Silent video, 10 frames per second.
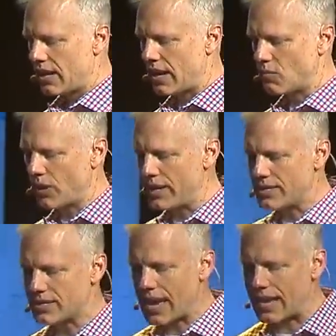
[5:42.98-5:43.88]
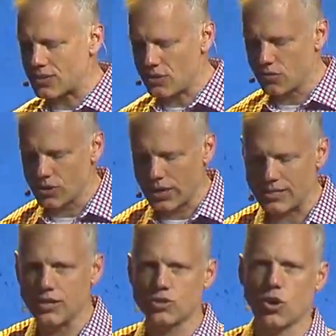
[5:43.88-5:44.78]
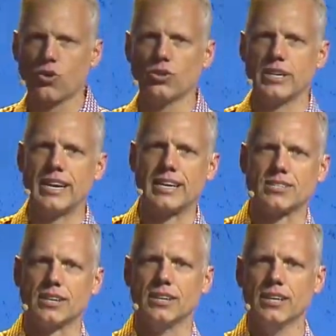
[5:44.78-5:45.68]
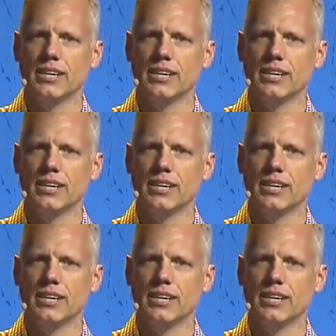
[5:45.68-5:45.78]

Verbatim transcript: And what he says, and you realize he totally gets it,